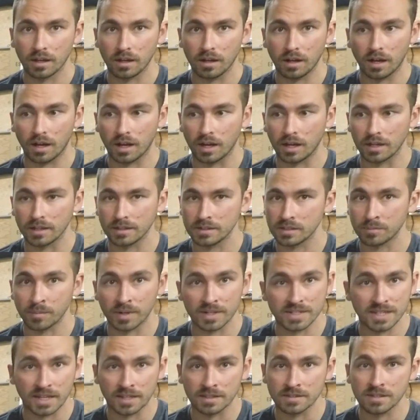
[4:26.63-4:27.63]
I did my
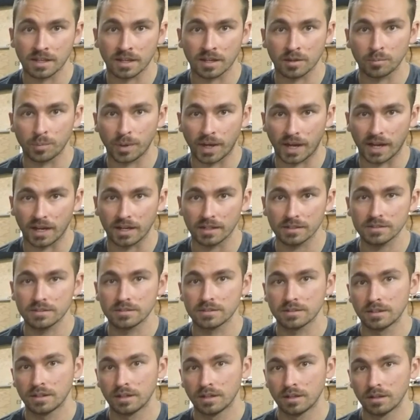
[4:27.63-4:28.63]
10-second
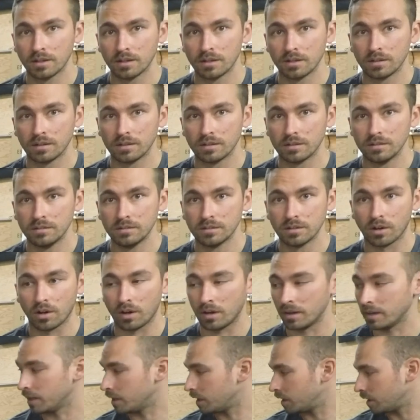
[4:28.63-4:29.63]
pass
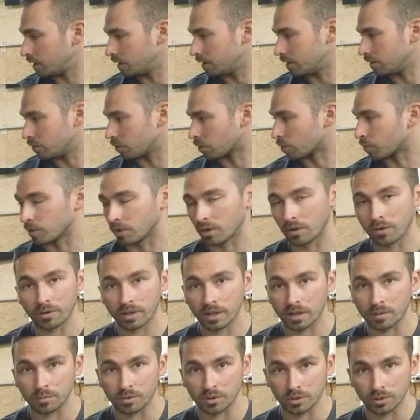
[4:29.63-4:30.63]
on a normal
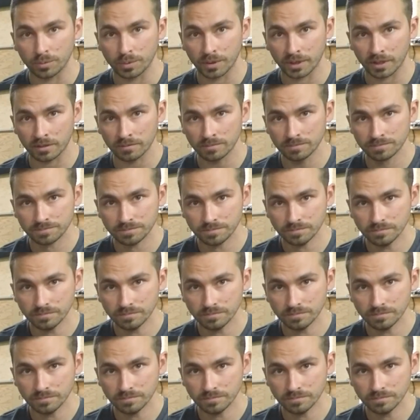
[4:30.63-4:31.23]
OEM loop here.